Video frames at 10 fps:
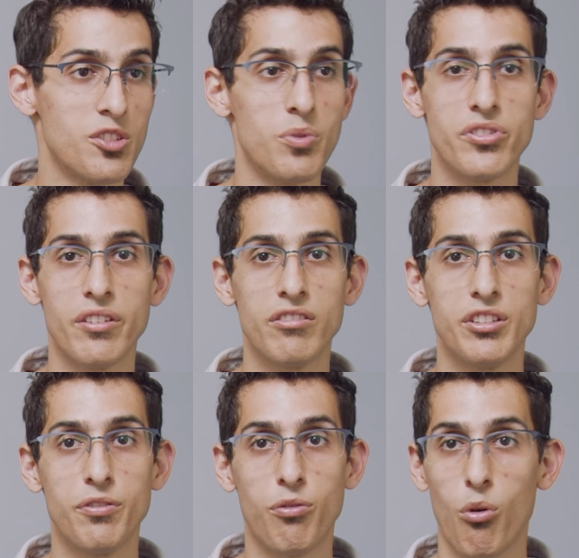
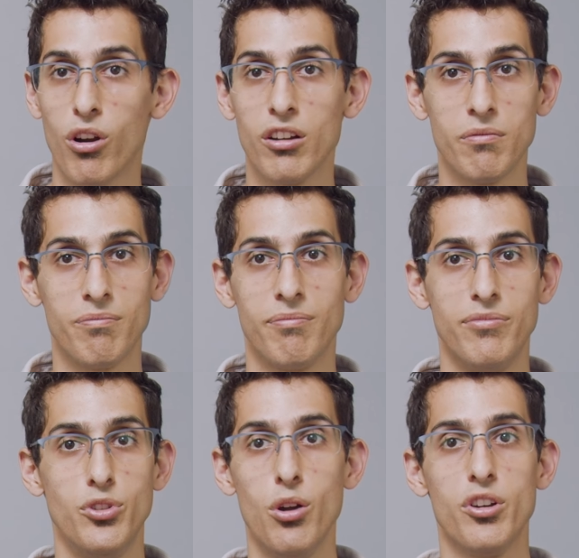specifically for
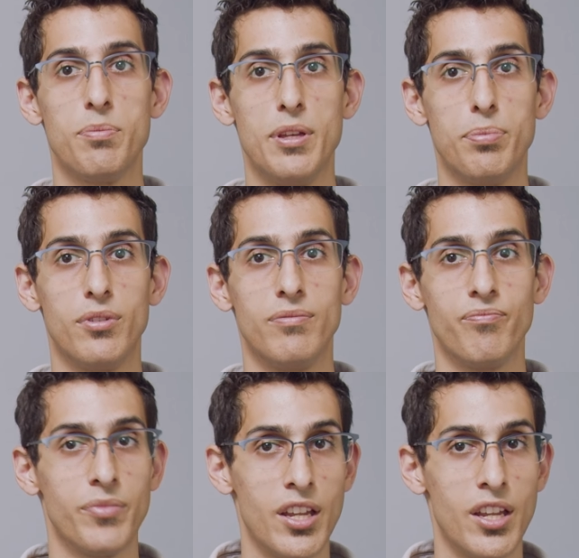notary people.